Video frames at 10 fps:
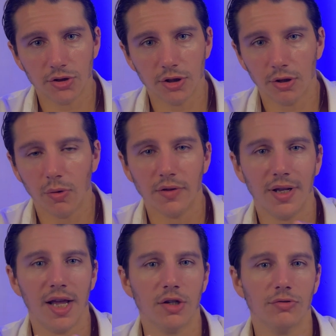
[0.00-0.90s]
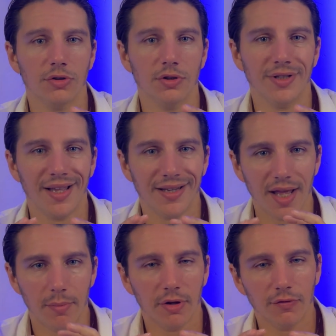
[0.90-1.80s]
you're going to want that extra
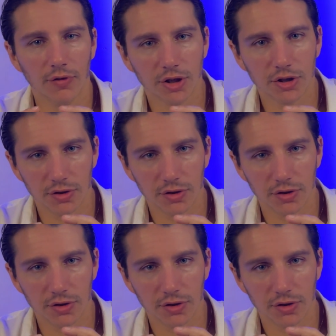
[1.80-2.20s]
dynamic friction,